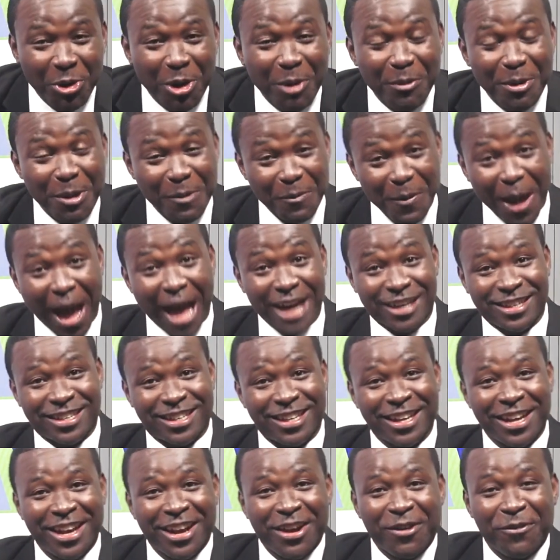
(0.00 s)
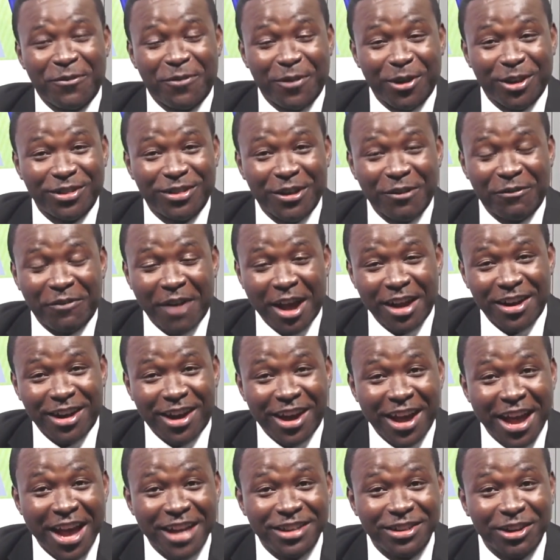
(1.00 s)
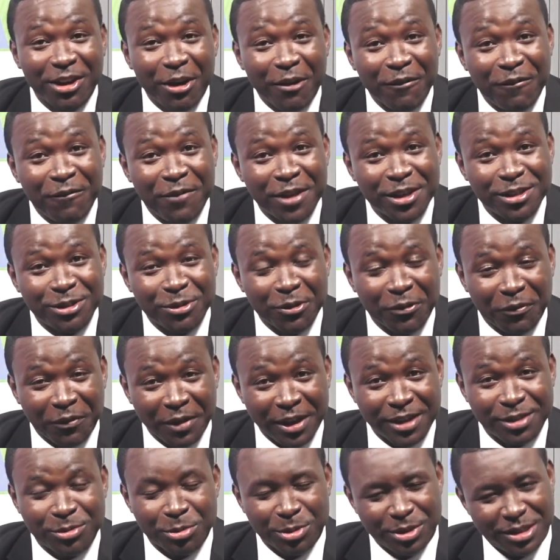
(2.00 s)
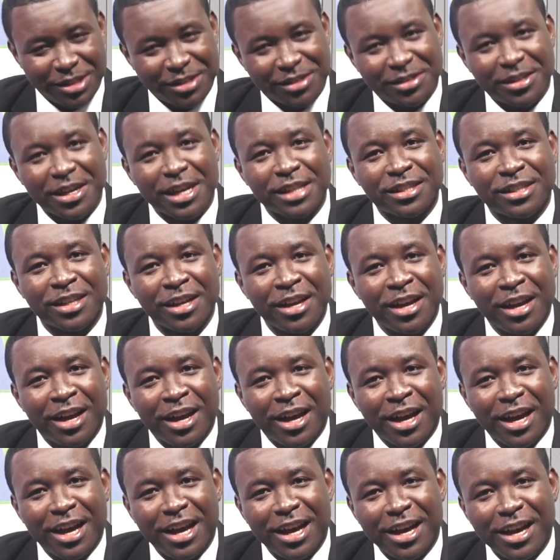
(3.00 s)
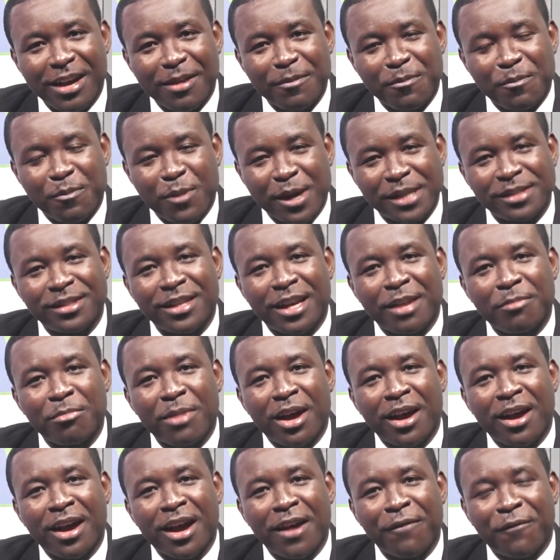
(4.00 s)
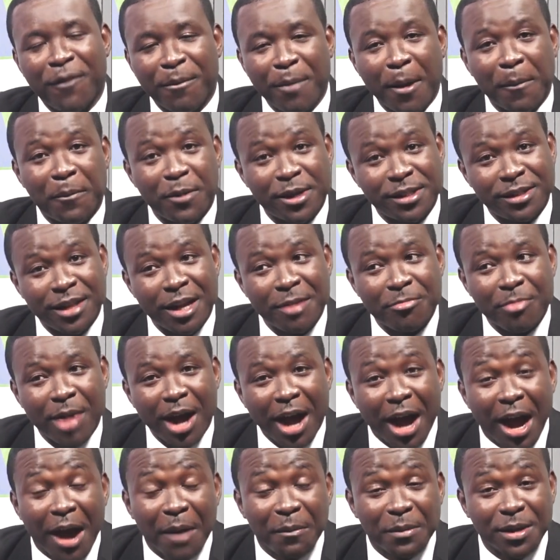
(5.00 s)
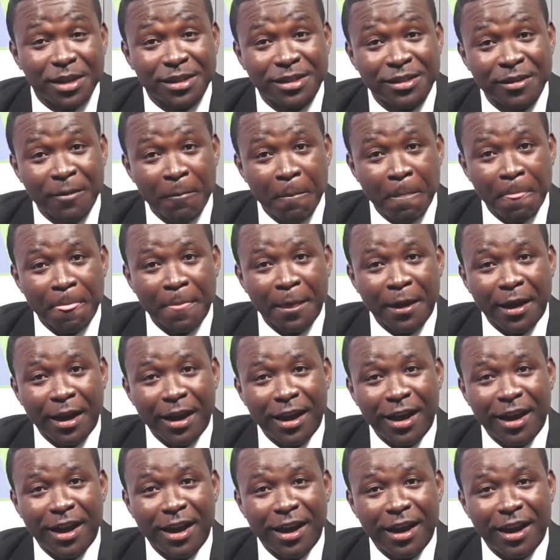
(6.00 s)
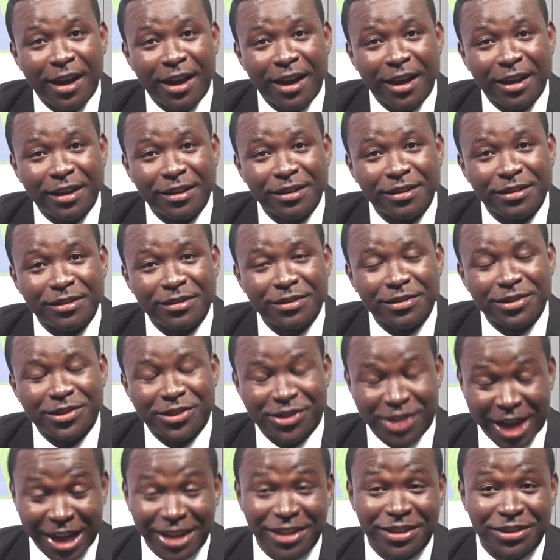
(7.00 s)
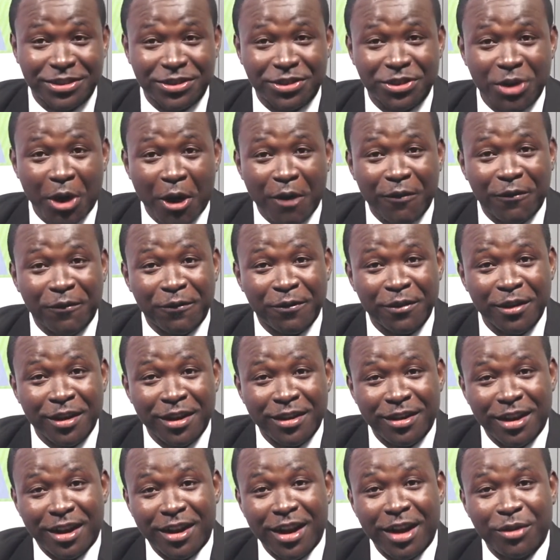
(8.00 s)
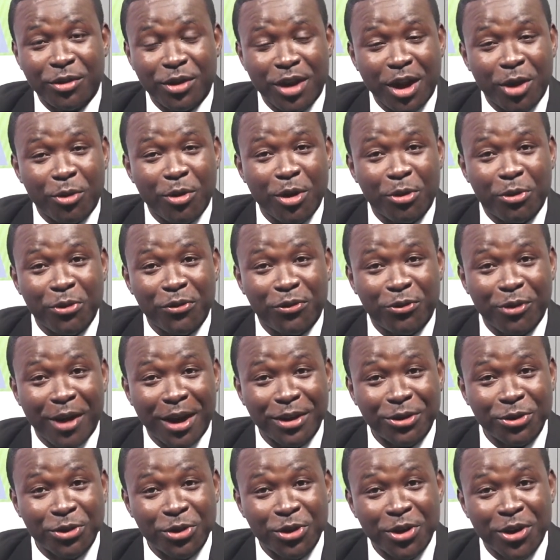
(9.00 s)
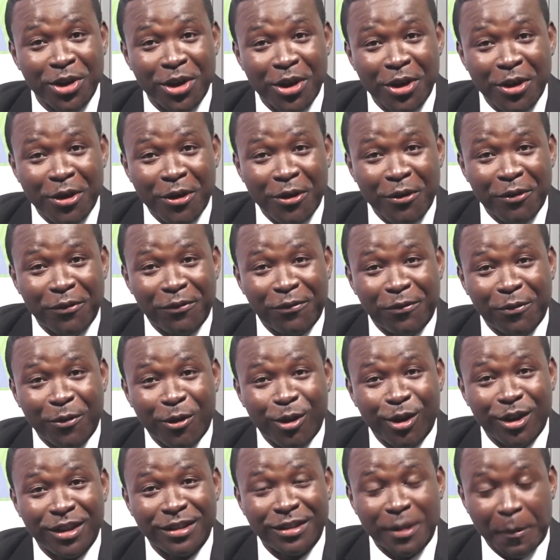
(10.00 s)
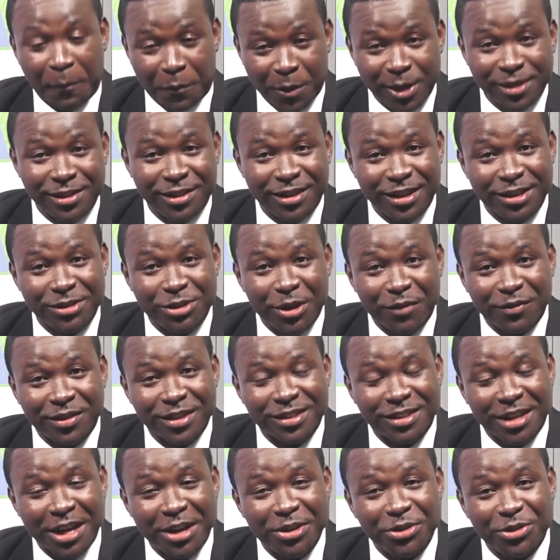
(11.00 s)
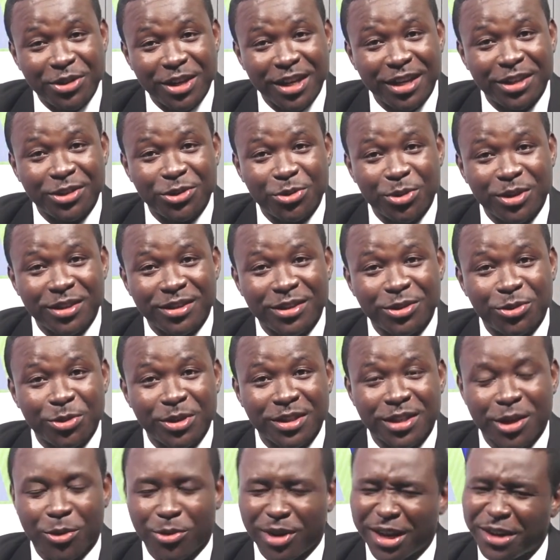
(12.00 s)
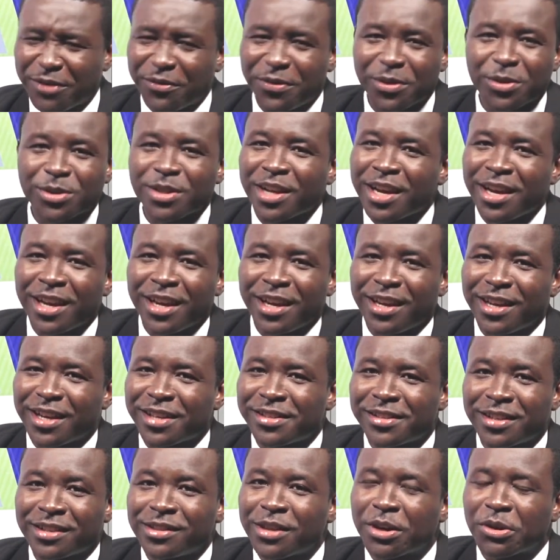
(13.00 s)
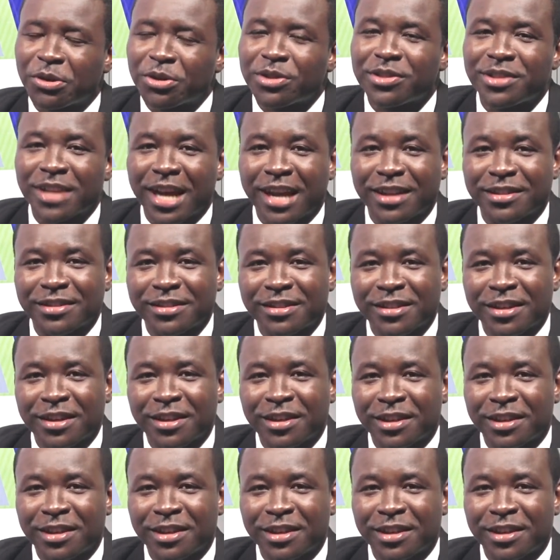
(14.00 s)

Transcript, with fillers: We'll be back for the final hurdle of face-to-face. -face. We'll discuss uh, President Mah former President Mahama's uh, challenge of Nana Addo Dankwa Akufo-Addo for the presidency of this country in twenty twenty, and why he feels he has such a good chance.